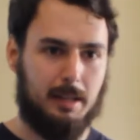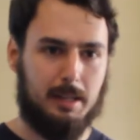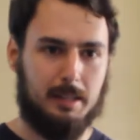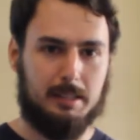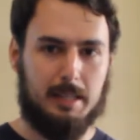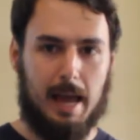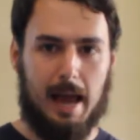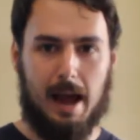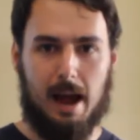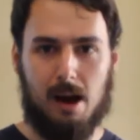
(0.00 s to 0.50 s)

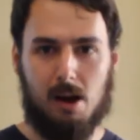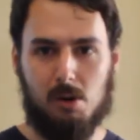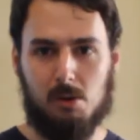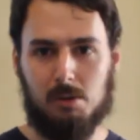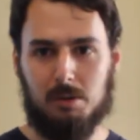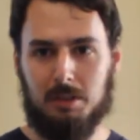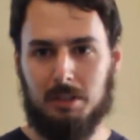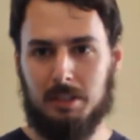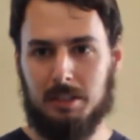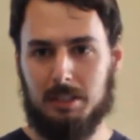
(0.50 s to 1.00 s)
is
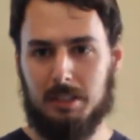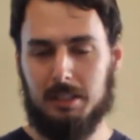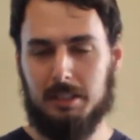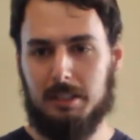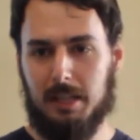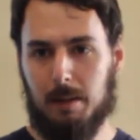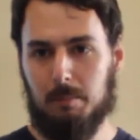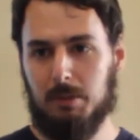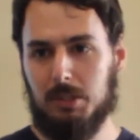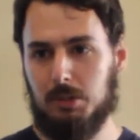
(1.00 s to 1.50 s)
how to
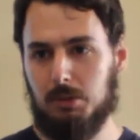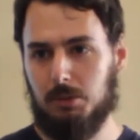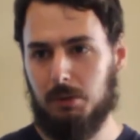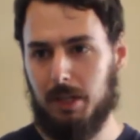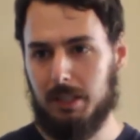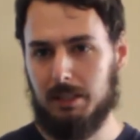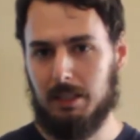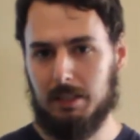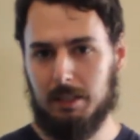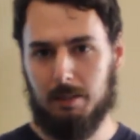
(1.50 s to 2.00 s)

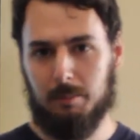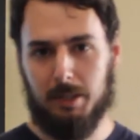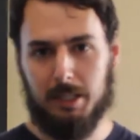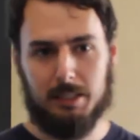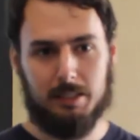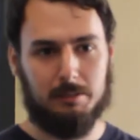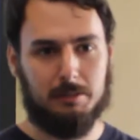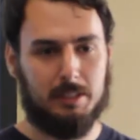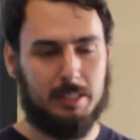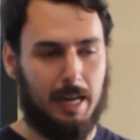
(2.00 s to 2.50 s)
demonstrate the
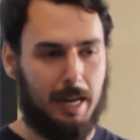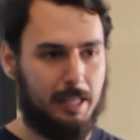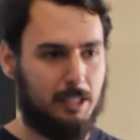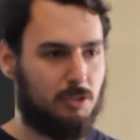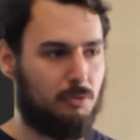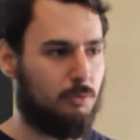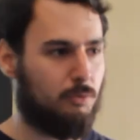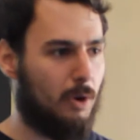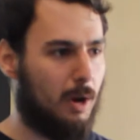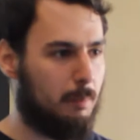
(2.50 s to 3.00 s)
limits of
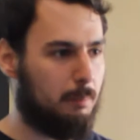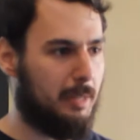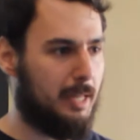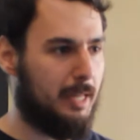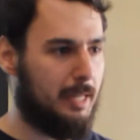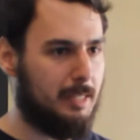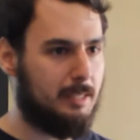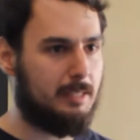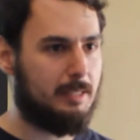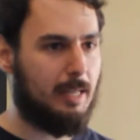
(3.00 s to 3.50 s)
science from
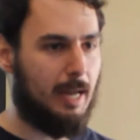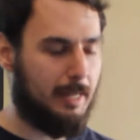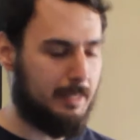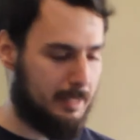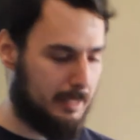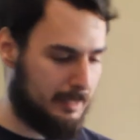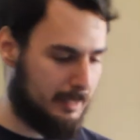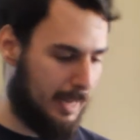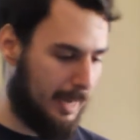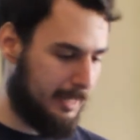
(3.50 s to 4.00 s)

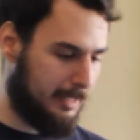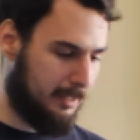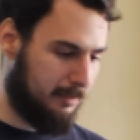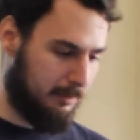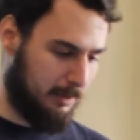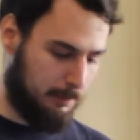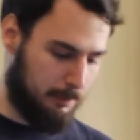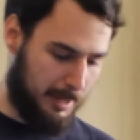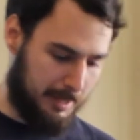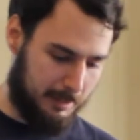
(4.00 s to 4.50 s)
inside the
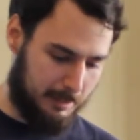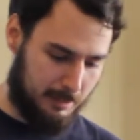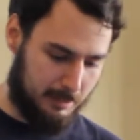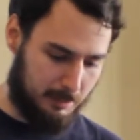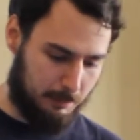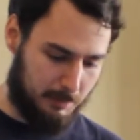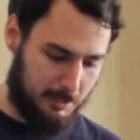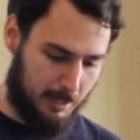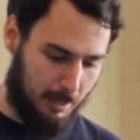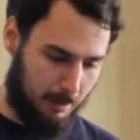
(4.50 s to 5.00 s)
scientific
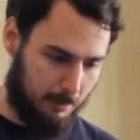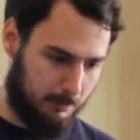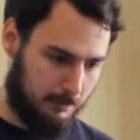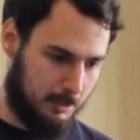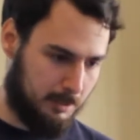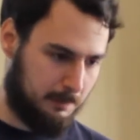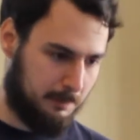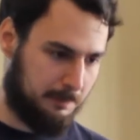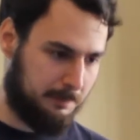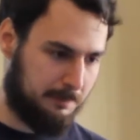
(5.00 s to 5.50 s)
methods
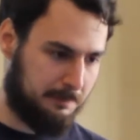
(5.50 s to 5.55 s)
themselves.